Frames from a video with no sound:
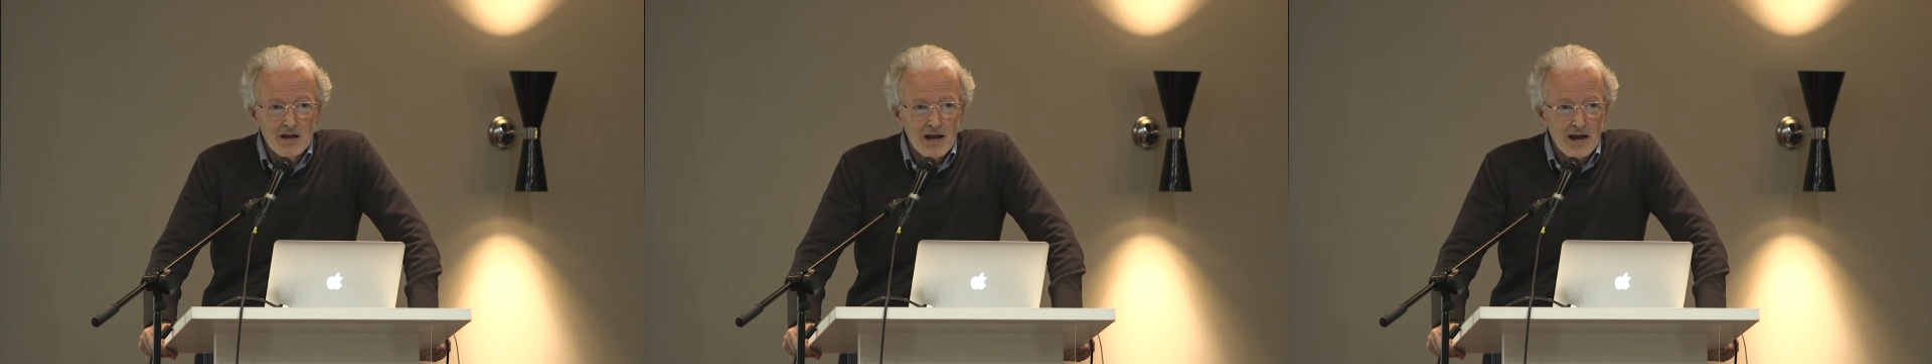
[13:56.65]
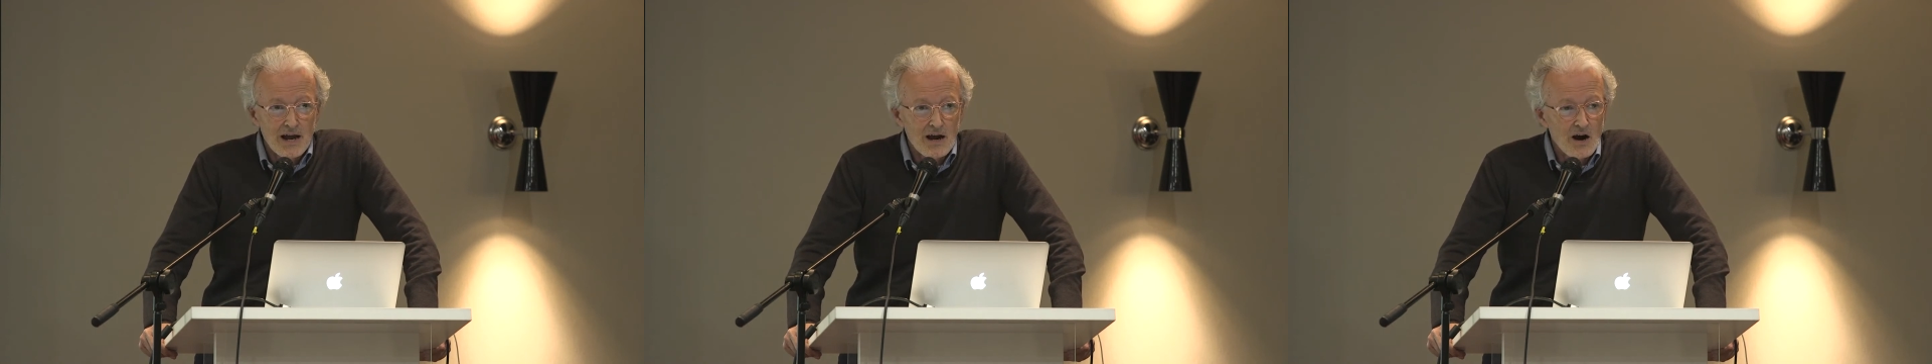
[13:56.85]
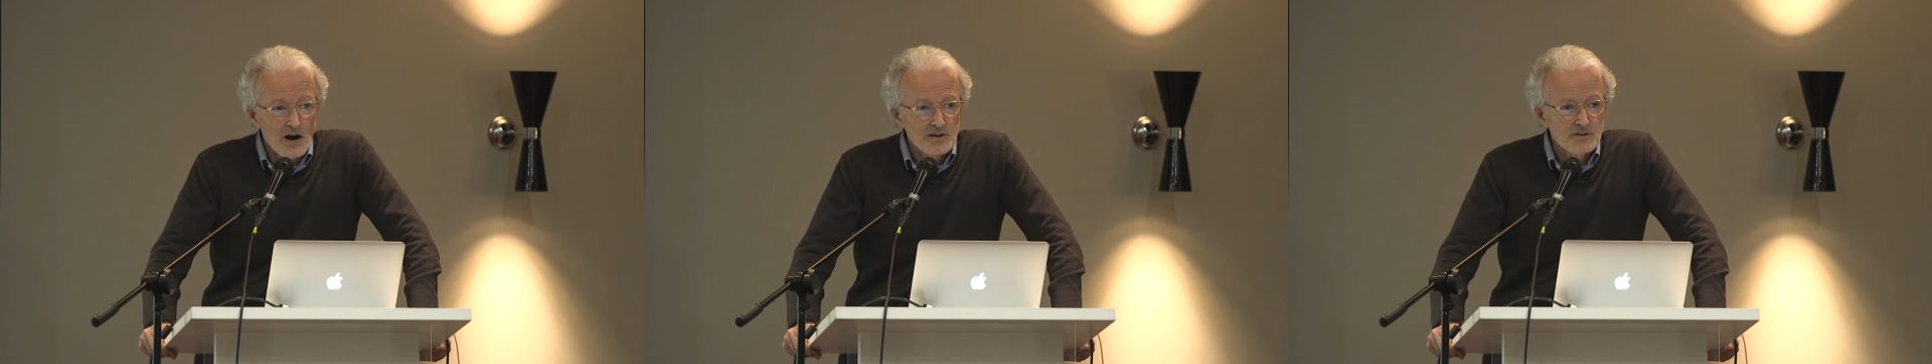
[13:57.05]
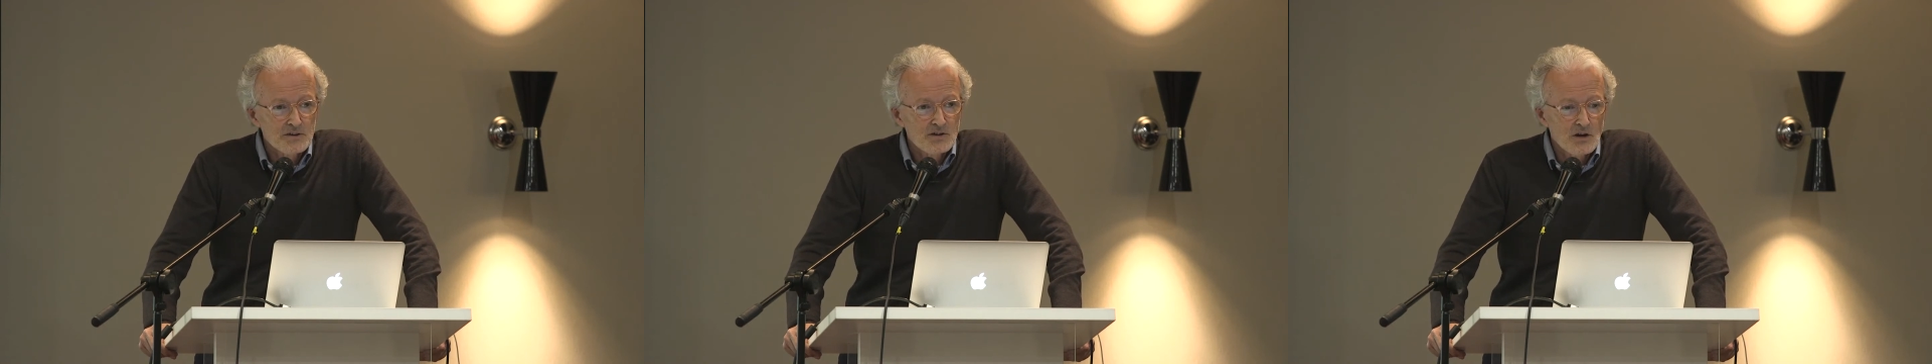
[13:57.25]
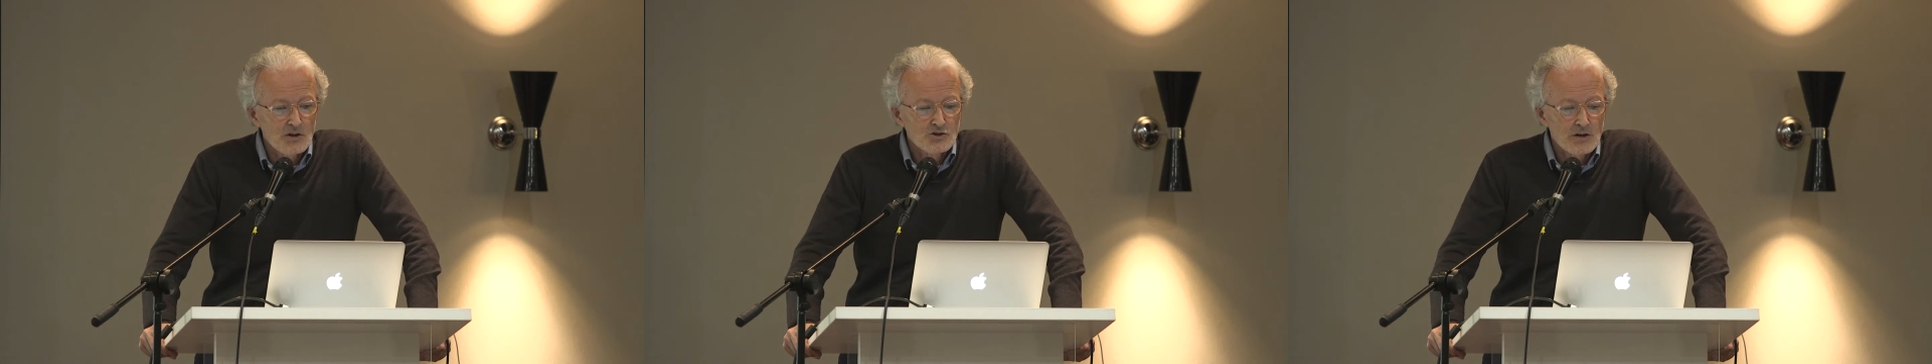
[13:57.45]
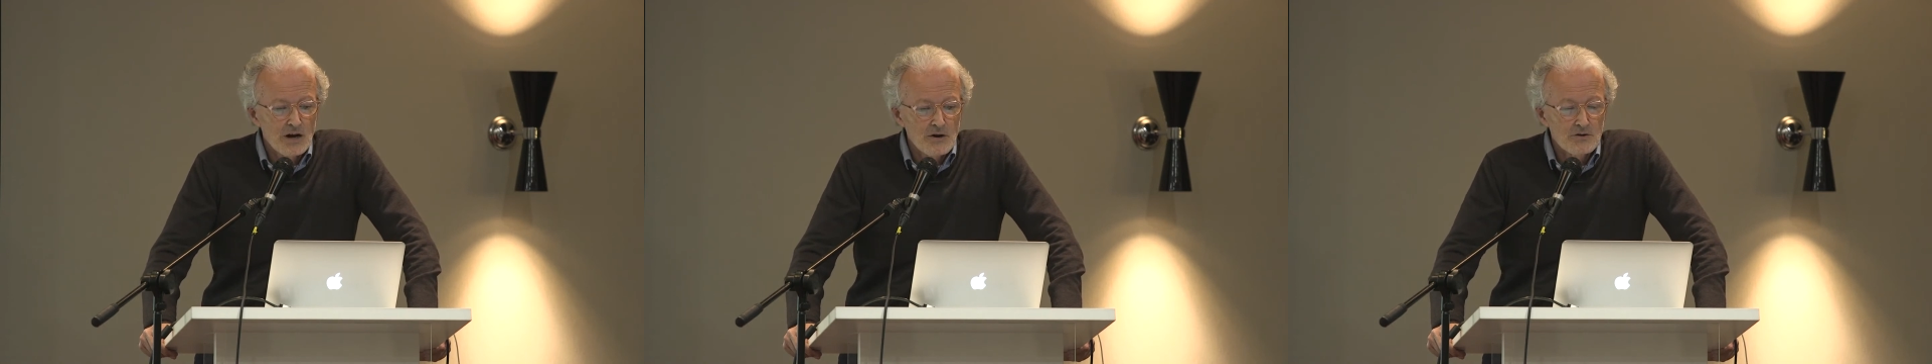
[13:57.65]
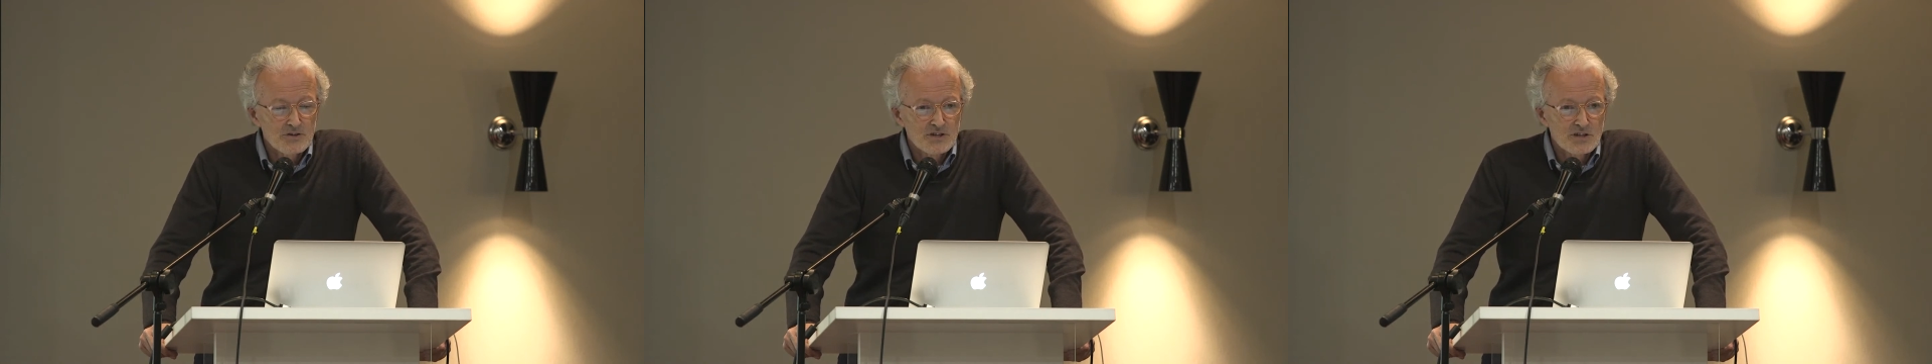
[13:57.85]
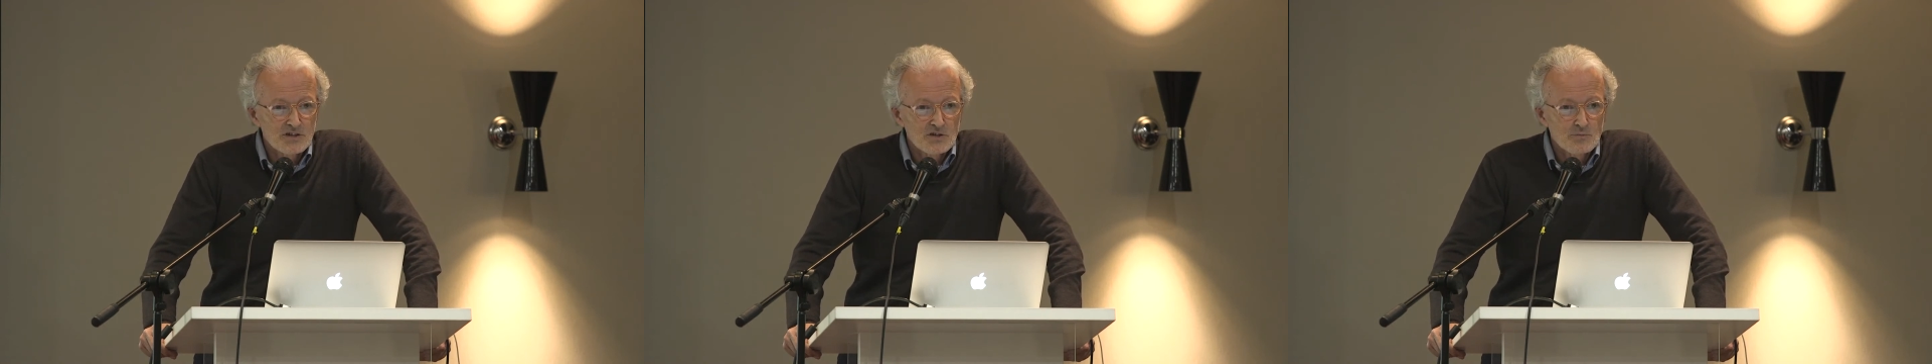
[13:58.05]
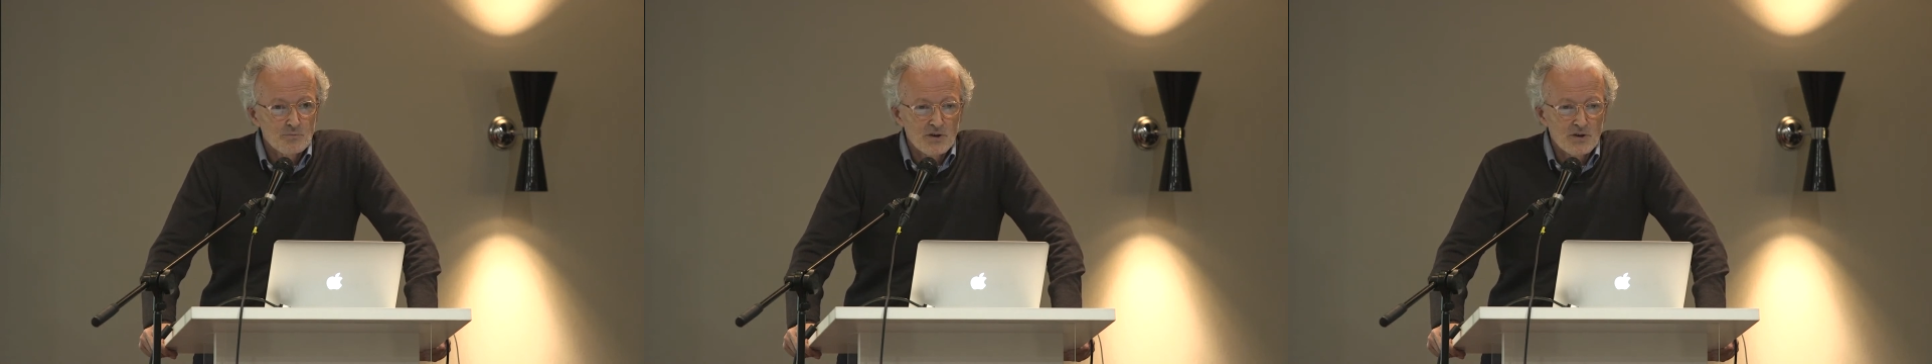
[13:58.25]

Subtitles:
arts and culture heritage.